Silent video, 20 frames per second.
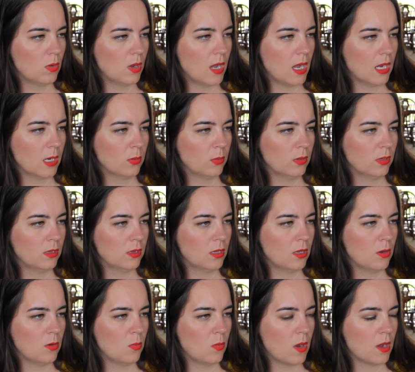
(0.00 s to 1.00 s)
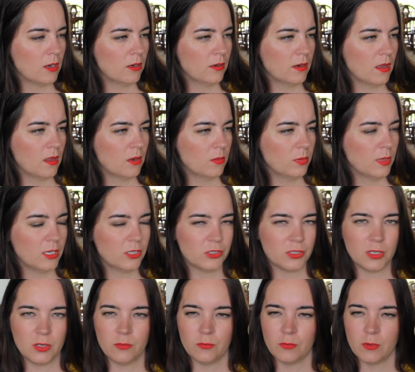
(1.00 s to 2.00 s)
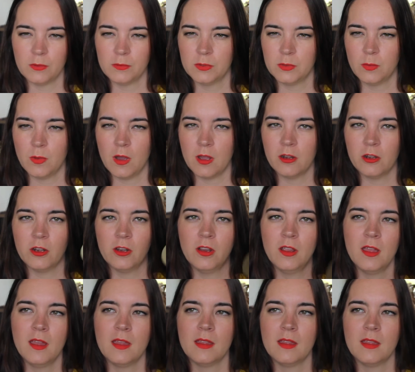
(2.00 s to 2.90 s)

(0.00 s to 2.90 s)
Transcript: Aqua Glow Watercolor Blush in Rose Water.